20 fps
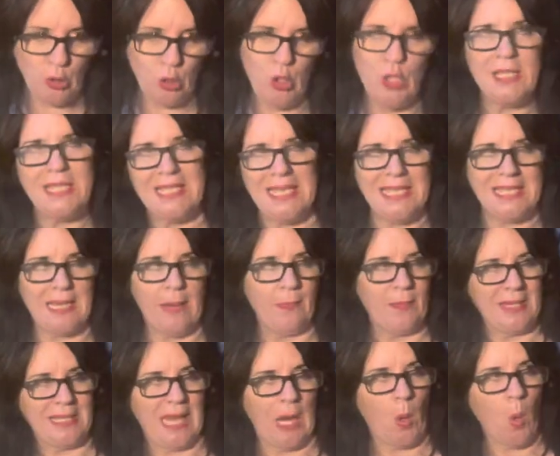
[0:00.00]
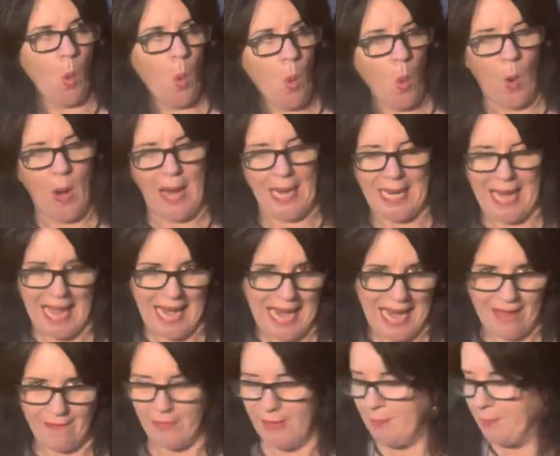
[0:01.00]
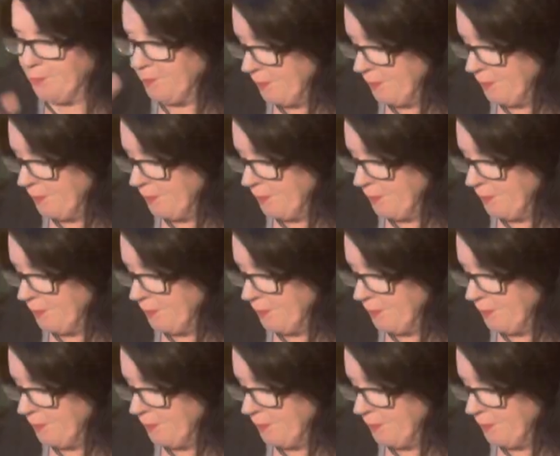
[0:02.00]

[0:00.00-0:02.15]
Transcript: you just see something that's like, ooh, I gotta have it.